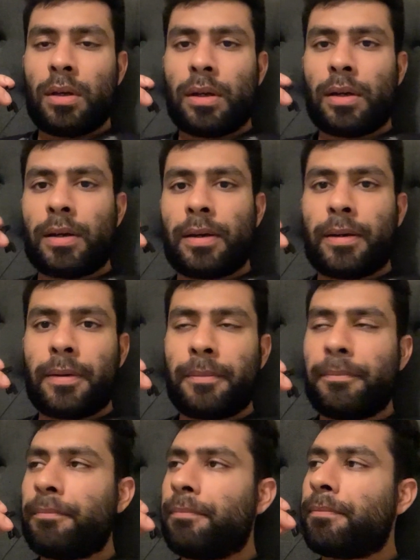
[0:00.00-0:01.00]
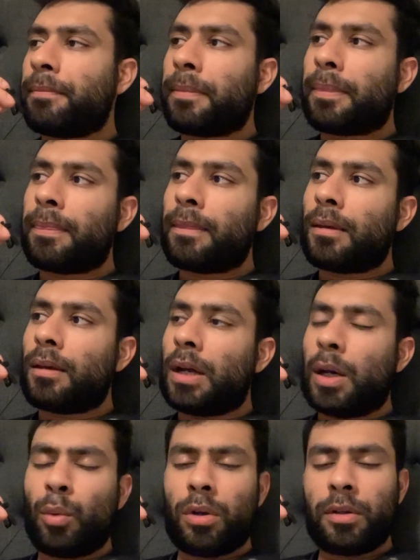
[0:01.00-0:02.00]
Um,
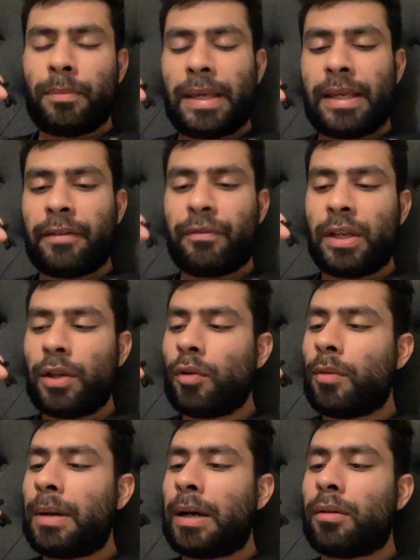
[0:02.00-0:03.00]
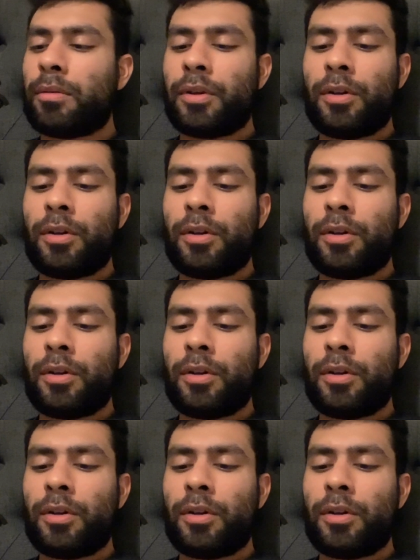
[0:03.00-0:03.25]
I want to make a video about,